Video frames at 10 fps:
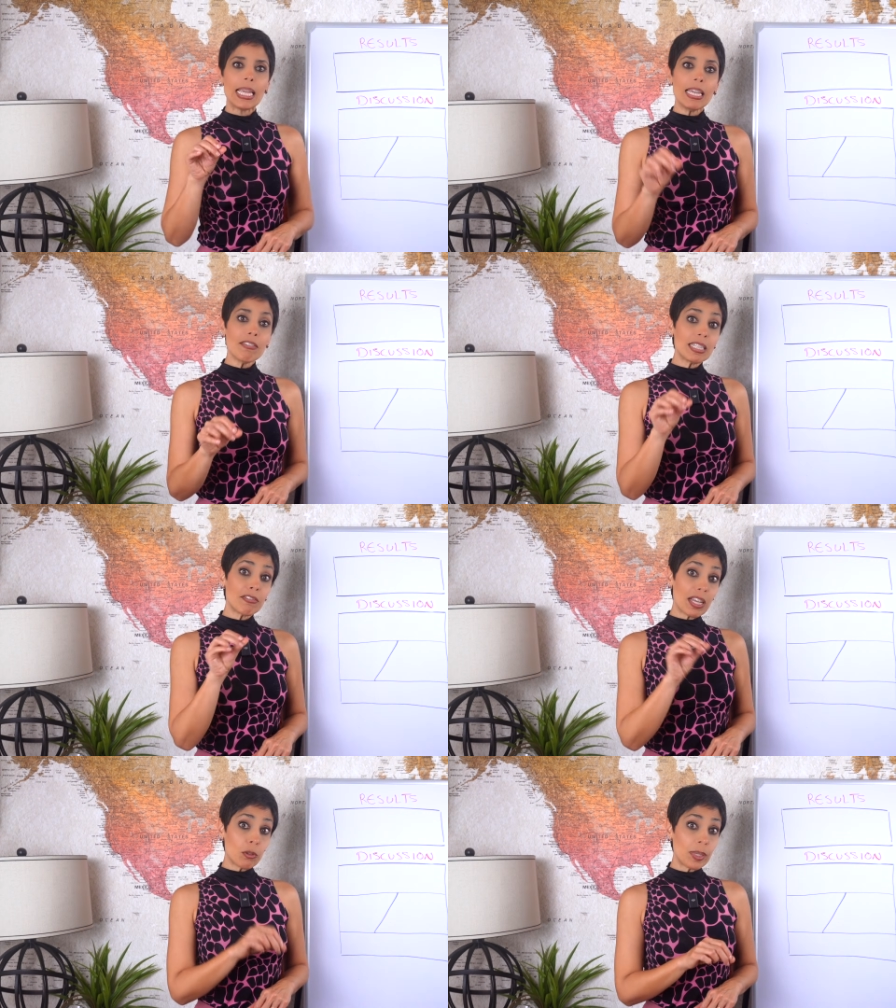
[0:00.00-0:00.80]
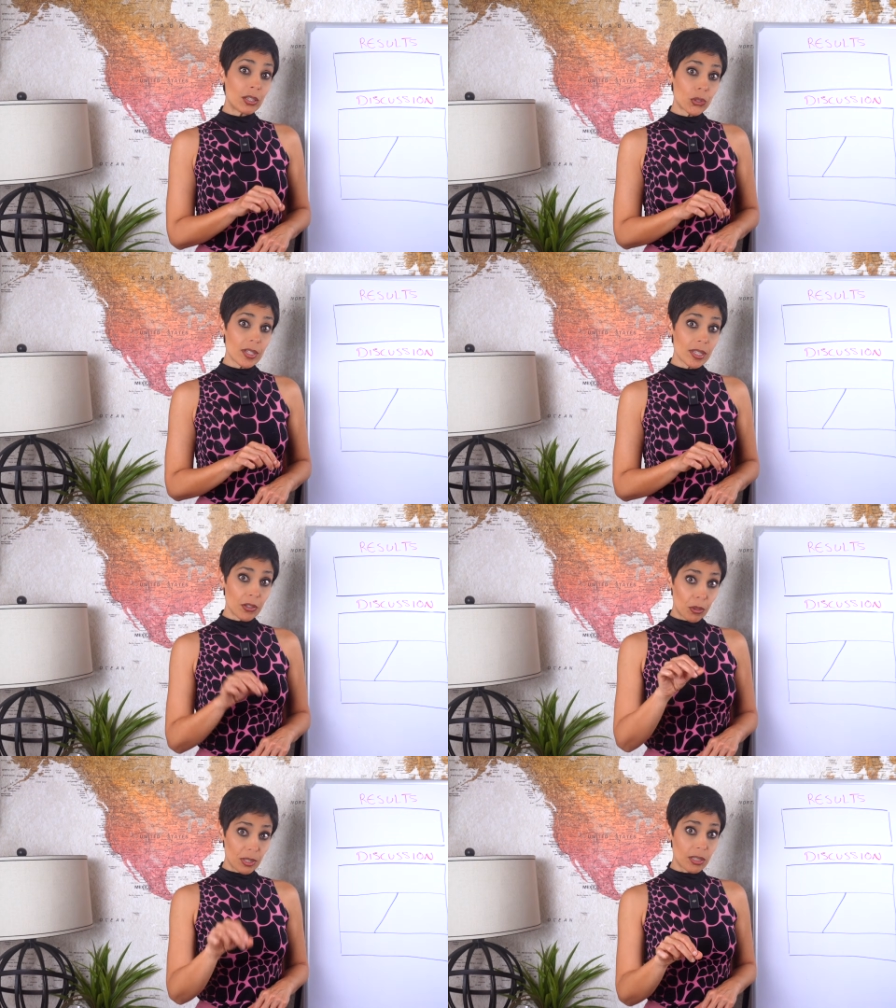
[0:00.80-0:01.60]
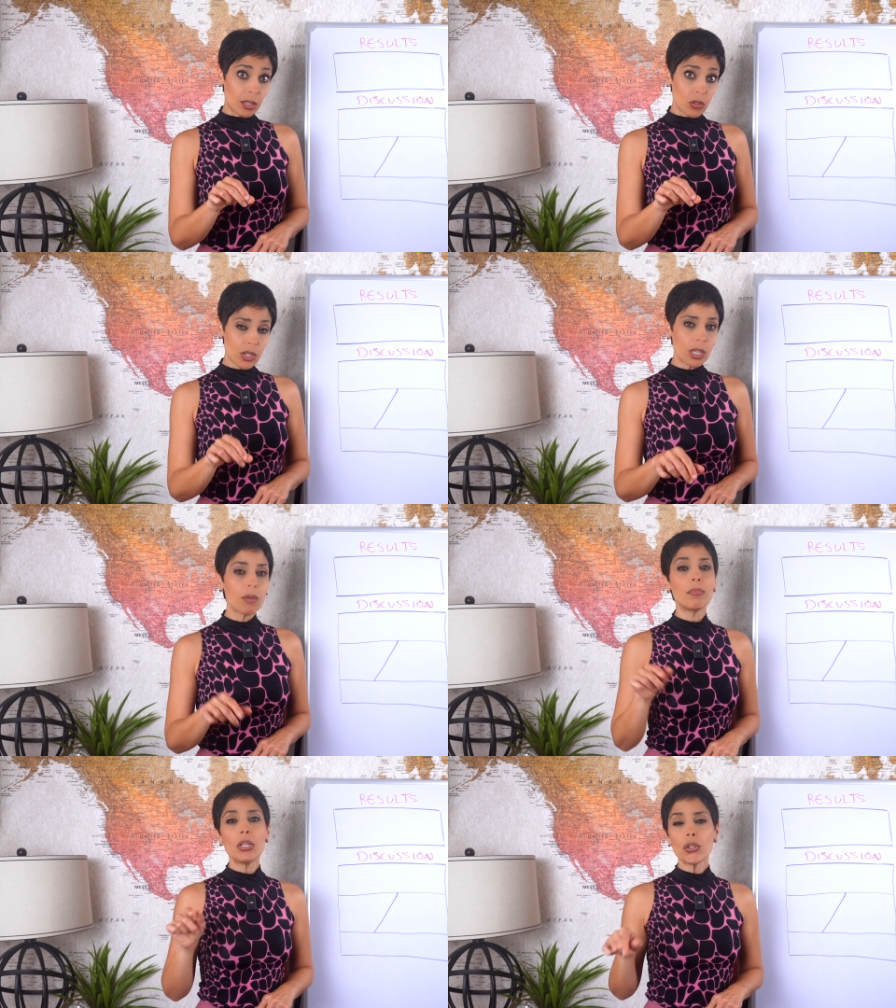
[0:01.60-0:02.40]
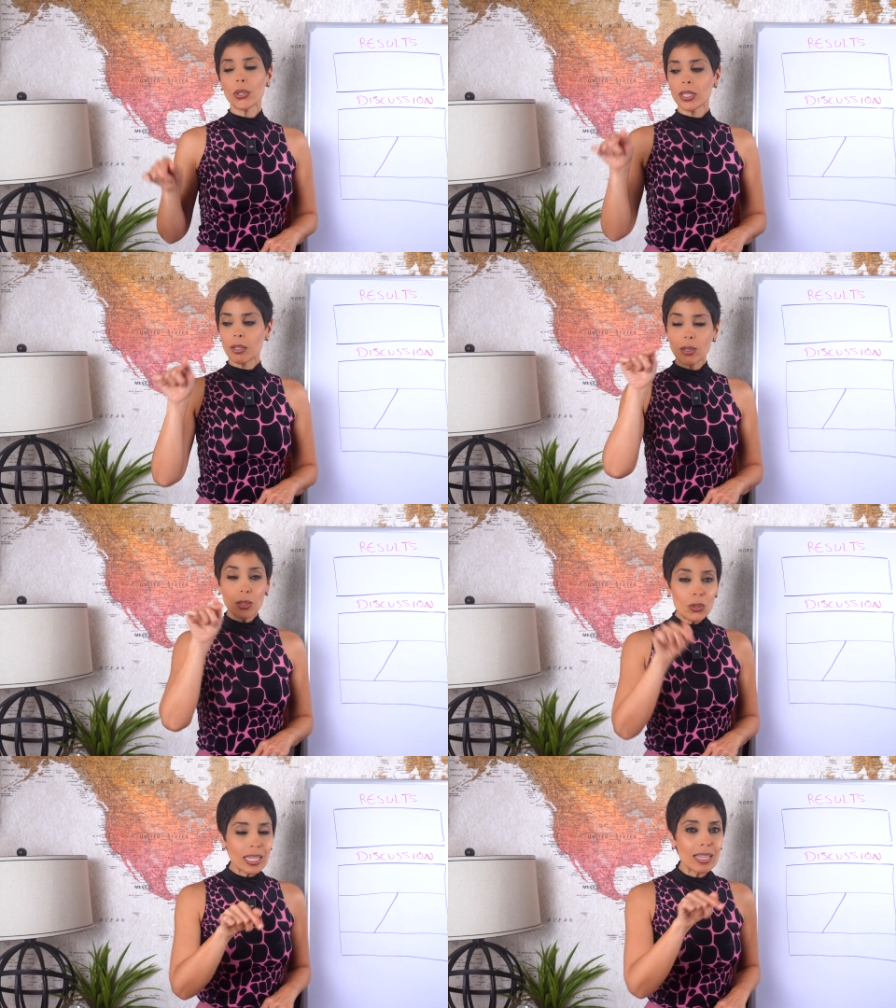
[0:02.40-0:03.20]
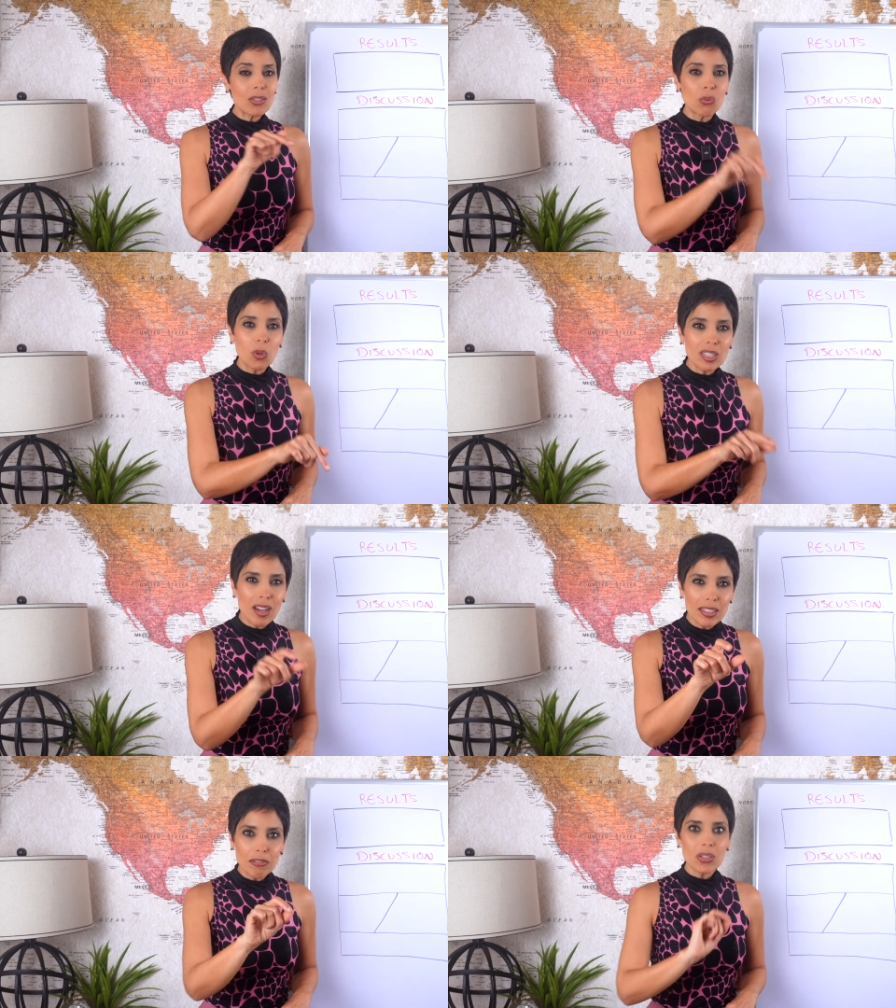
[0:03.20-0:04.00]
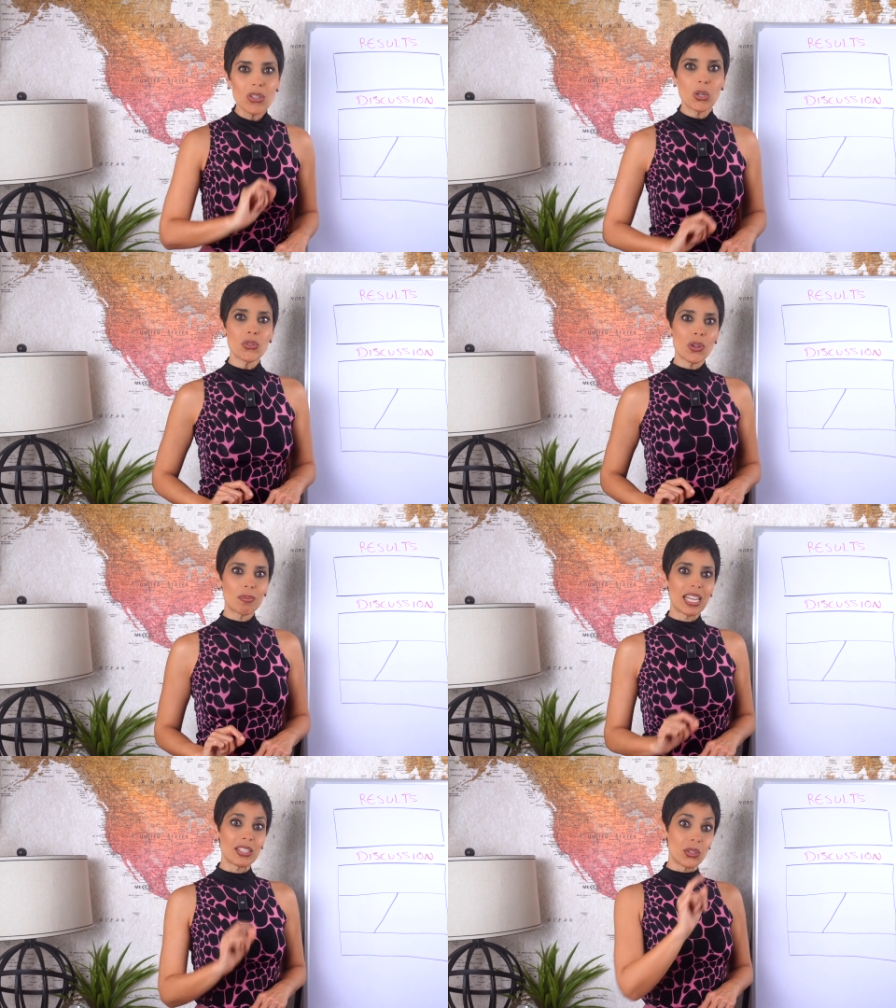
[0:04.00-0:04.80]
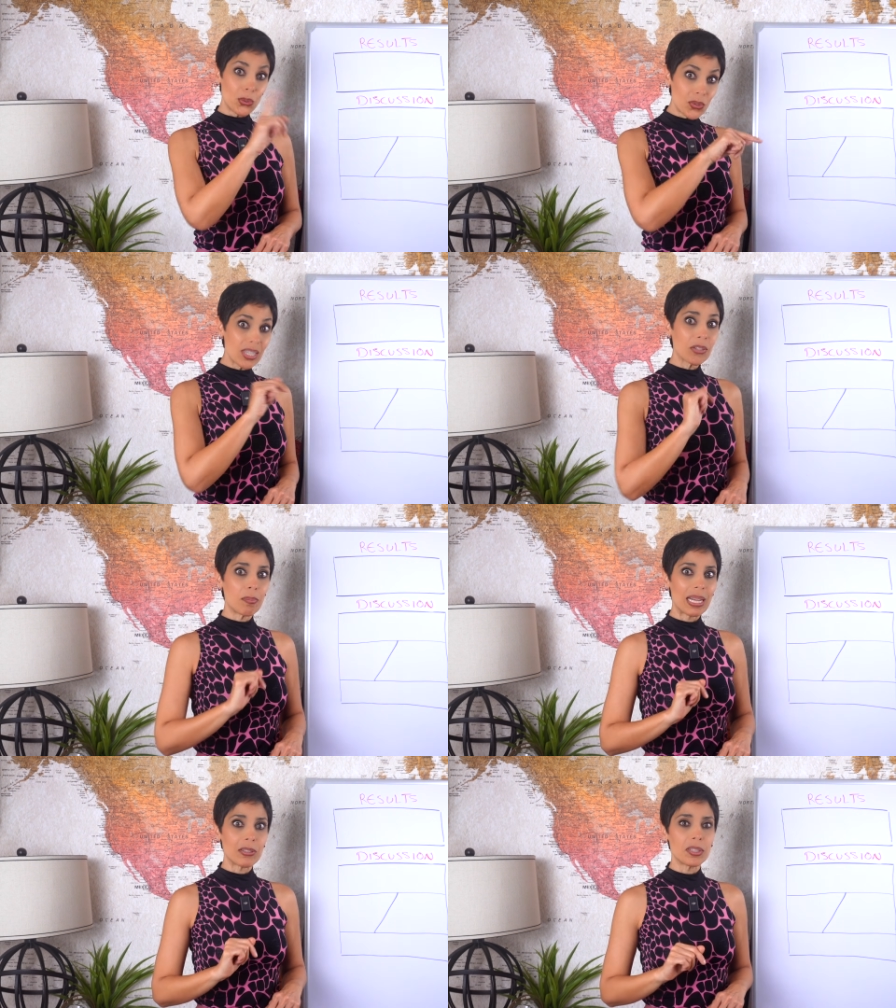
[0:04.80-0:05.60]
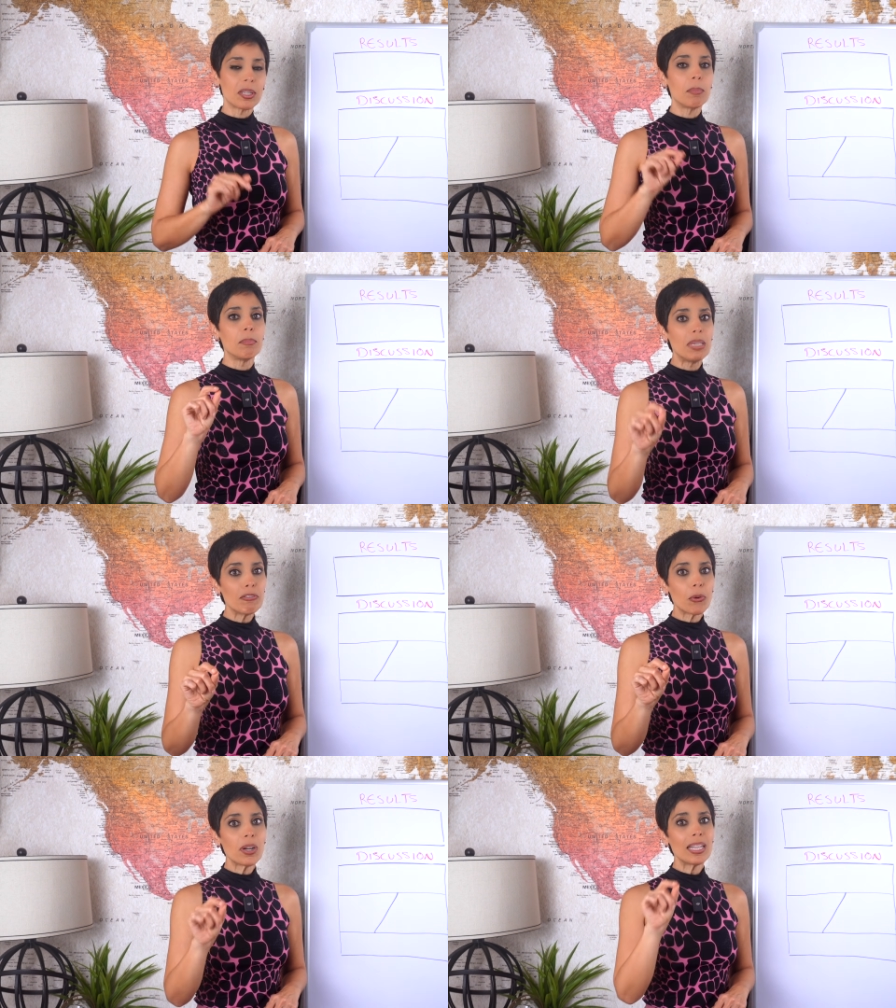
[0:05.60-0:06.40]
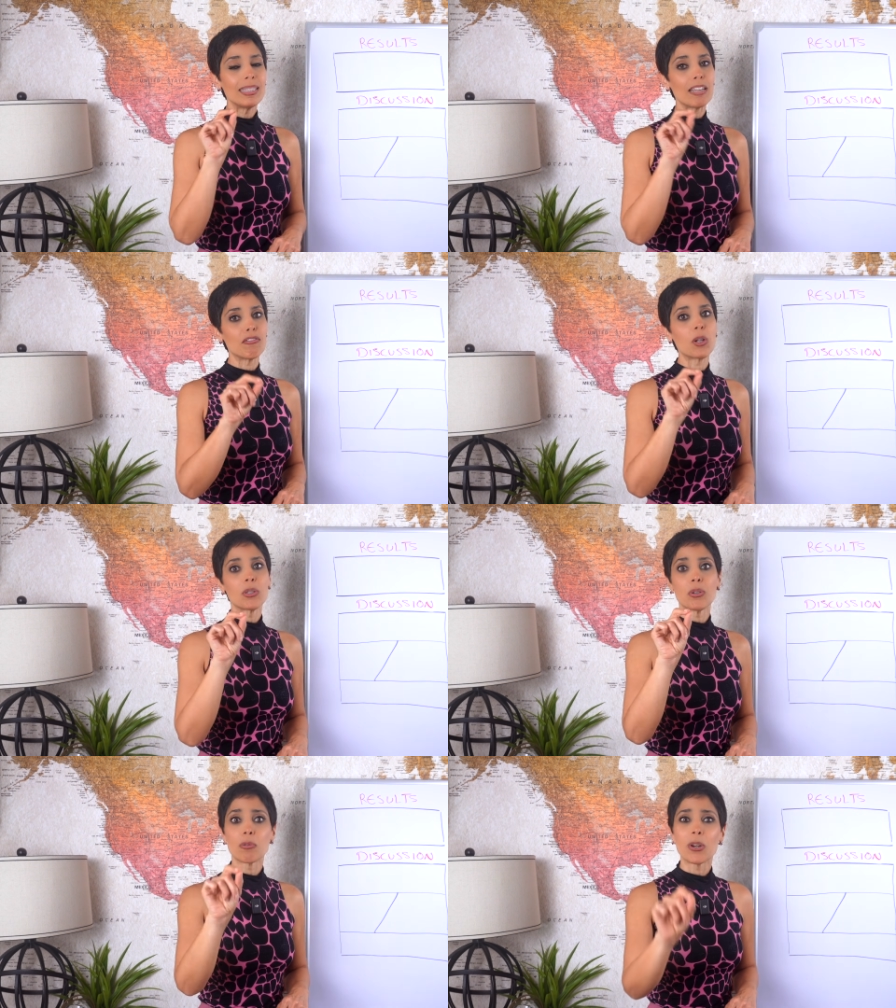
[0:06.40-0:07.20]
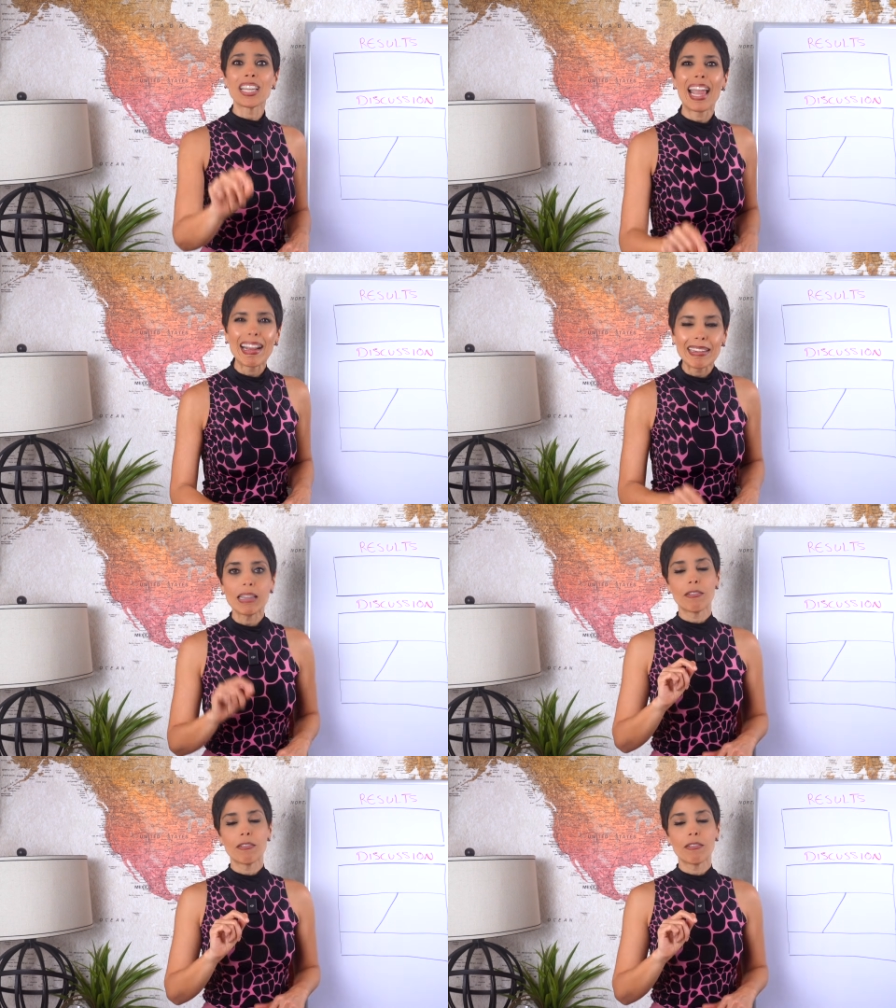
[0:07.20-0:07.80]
Even if they would be interested in your methodology, be sure they'll look into what kind of results you obtained using your method before they follow your work any